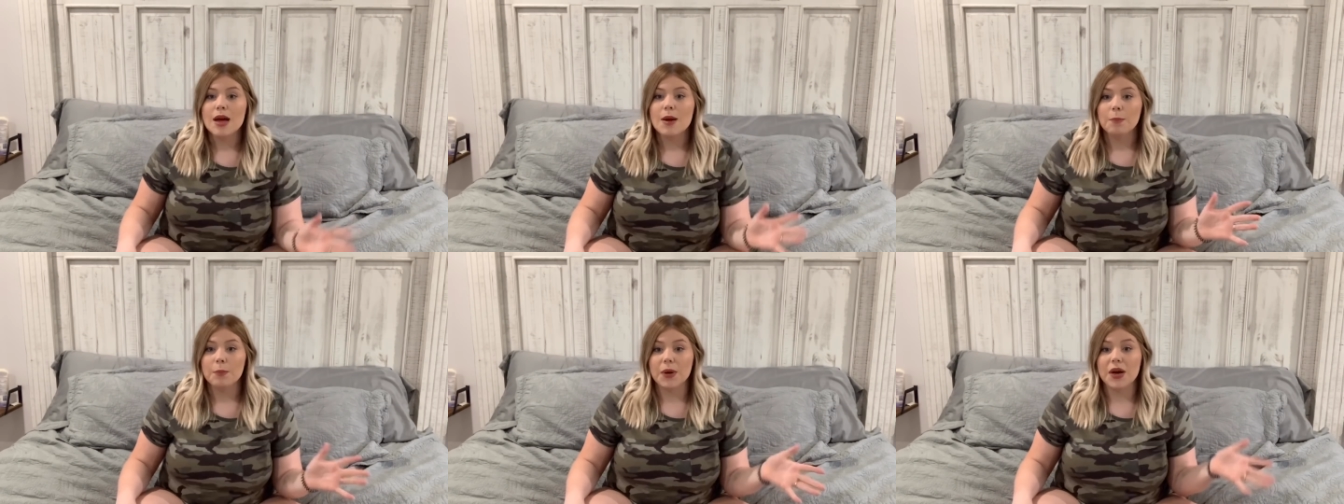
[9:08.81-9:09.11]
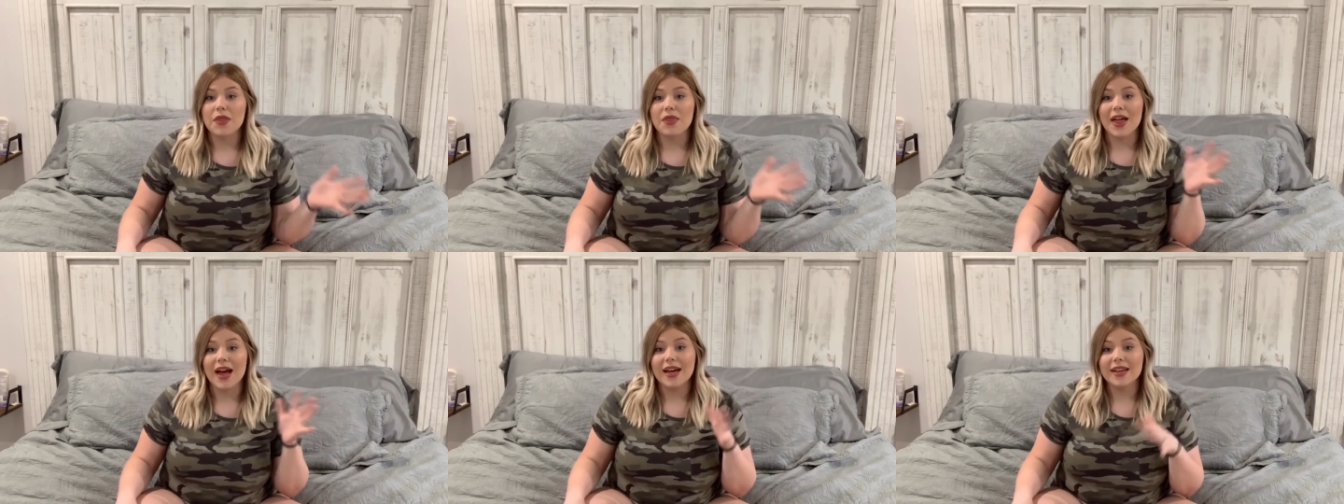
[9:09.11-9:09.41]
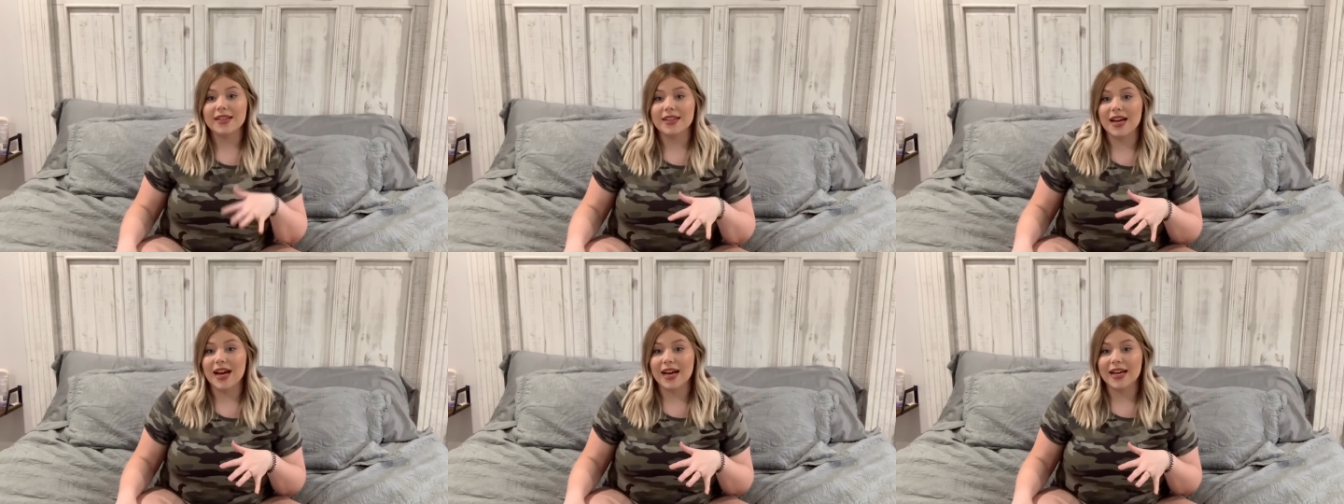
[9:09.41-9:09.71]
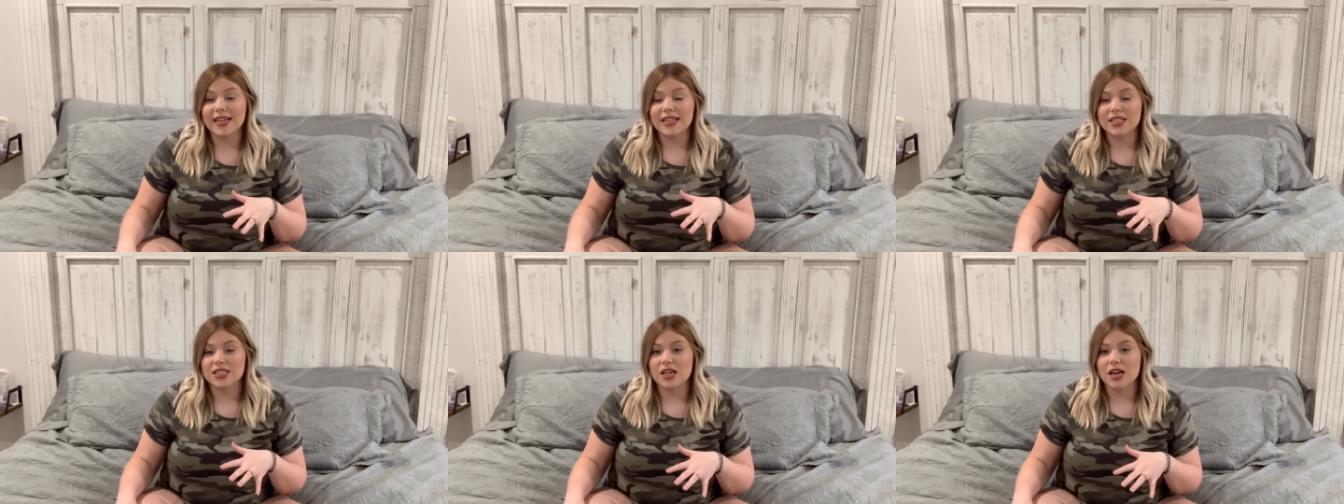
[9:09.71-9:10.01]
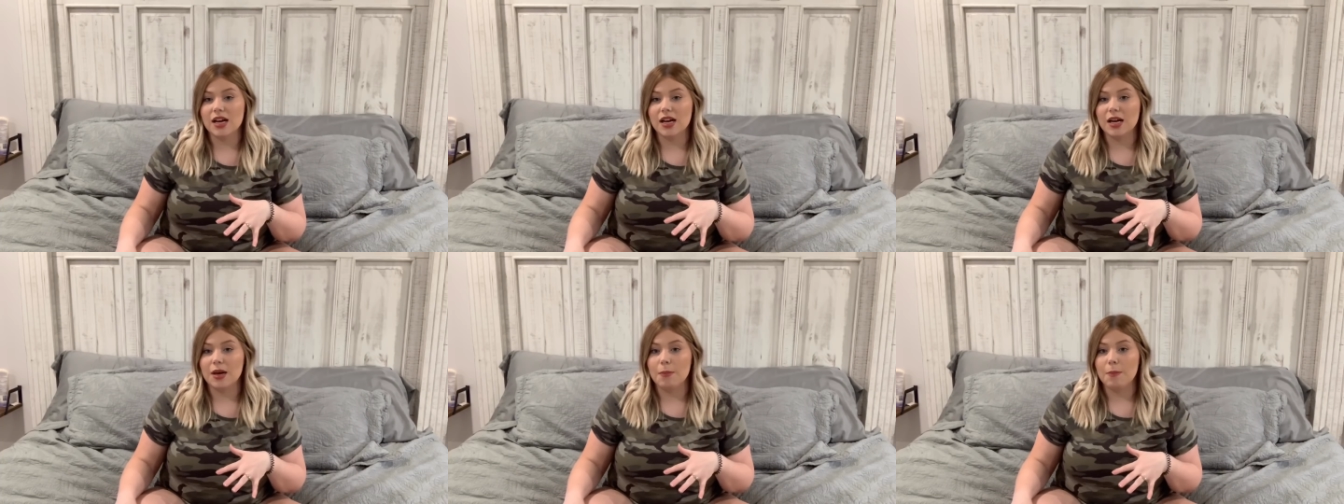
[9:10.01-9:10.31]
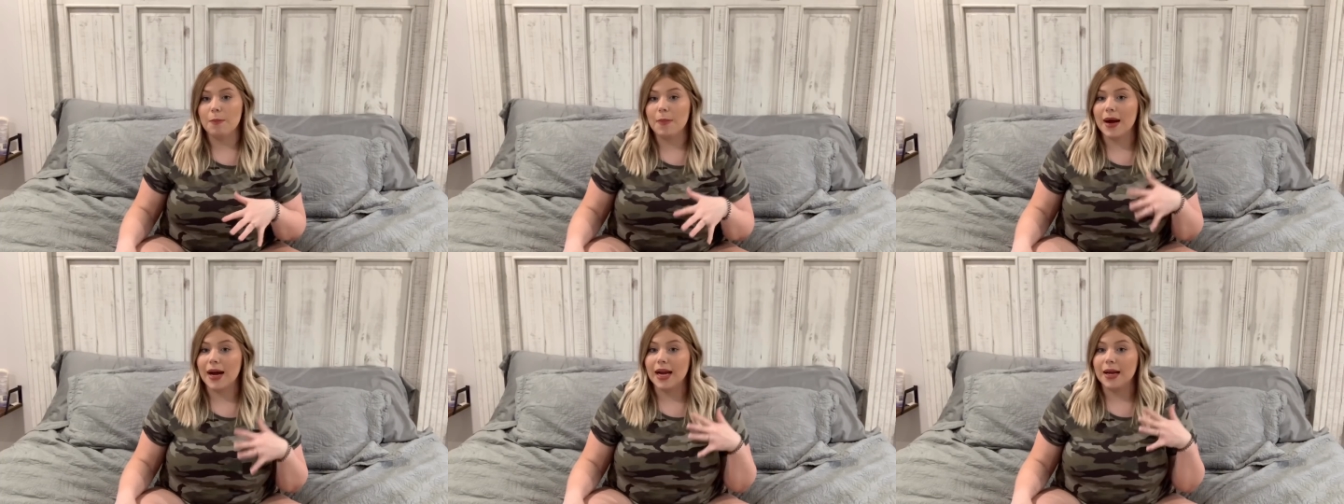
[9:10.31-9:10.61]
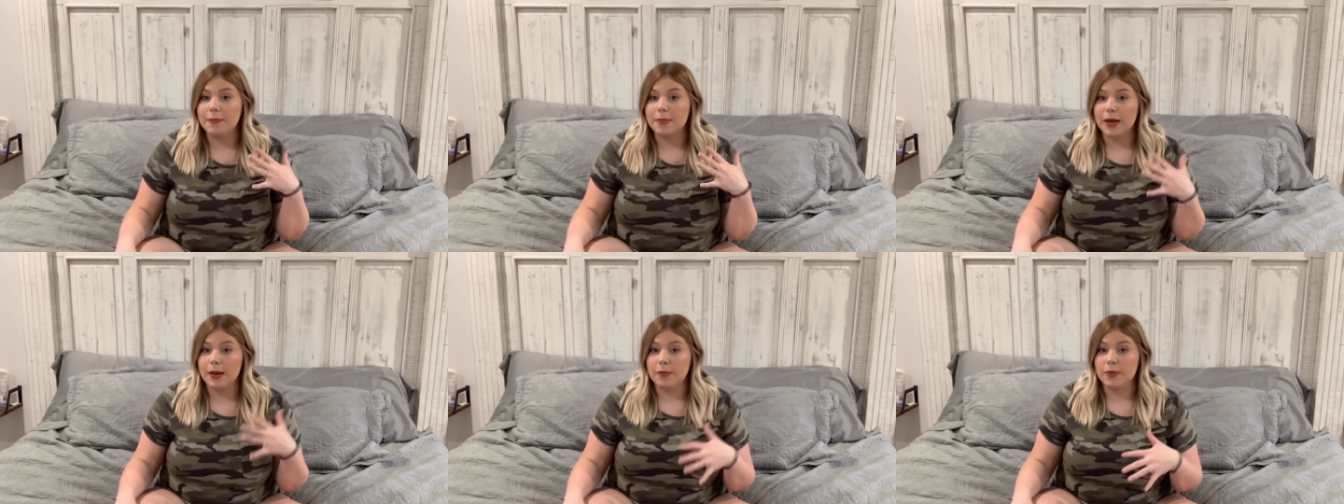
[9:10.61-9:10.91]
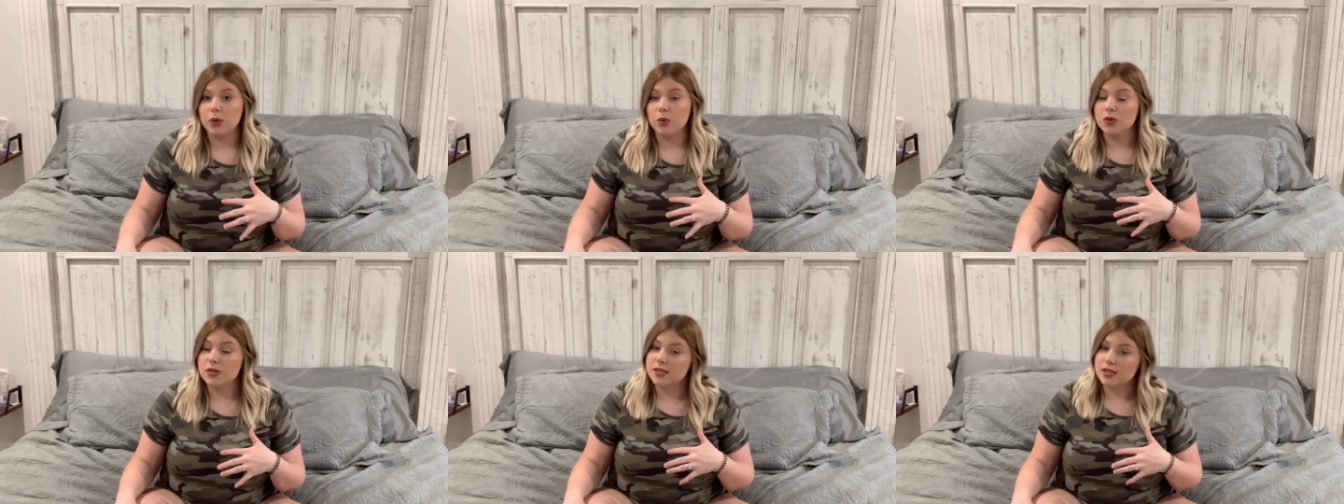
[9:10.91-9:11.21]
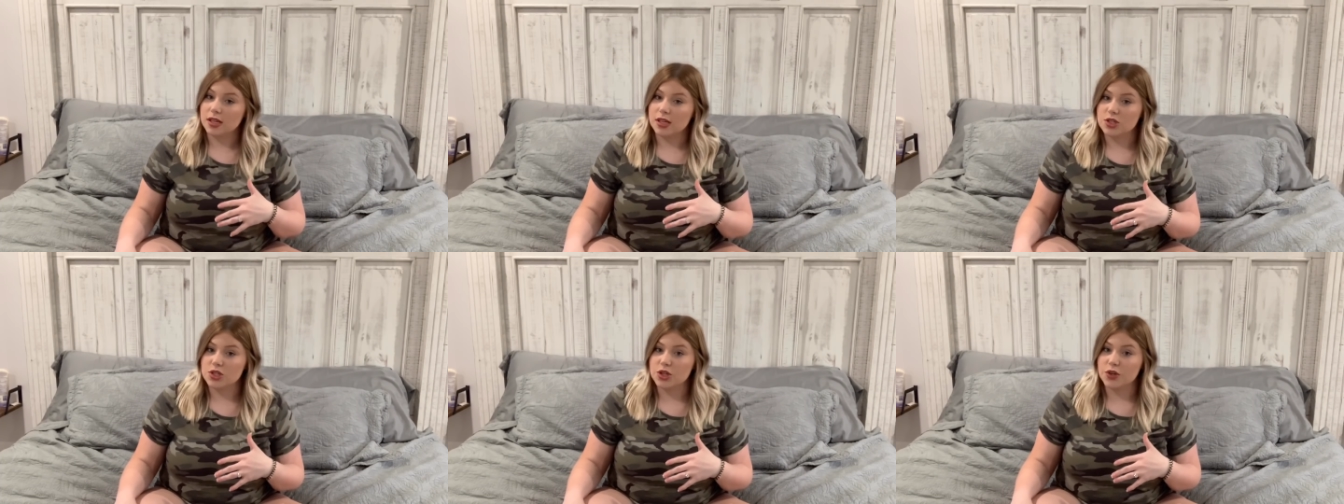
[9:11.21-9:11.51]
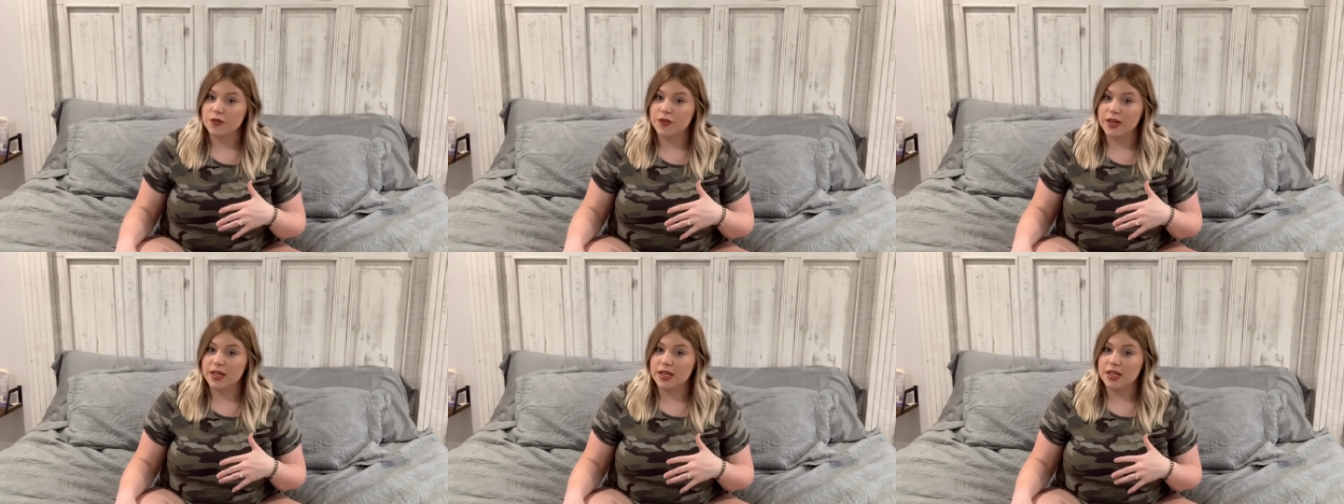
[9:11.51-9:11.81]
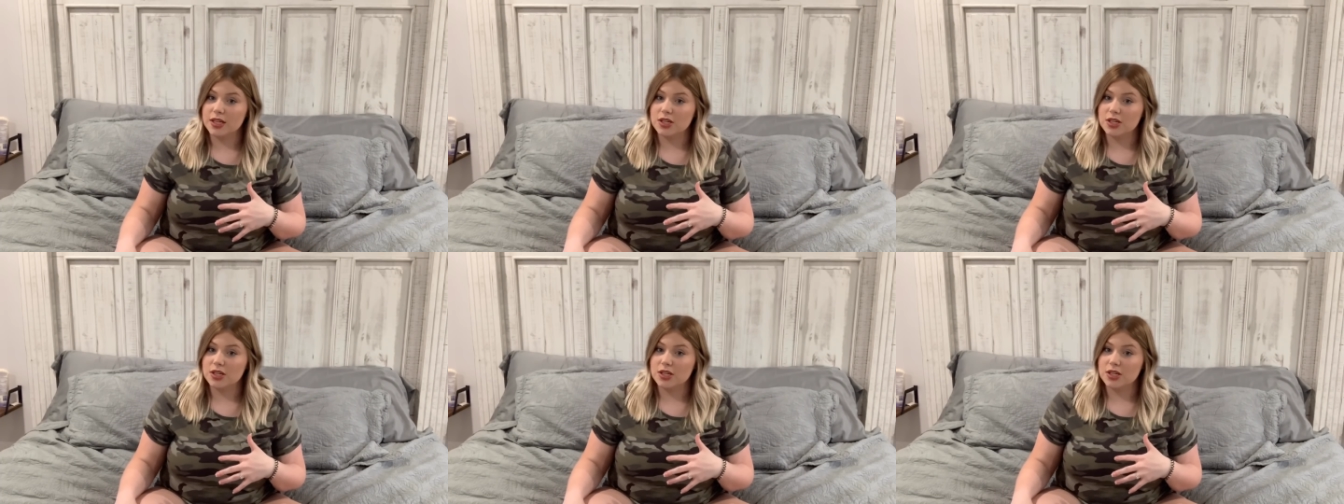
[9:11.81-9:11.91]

But that night, um, my baby was cluster feeding,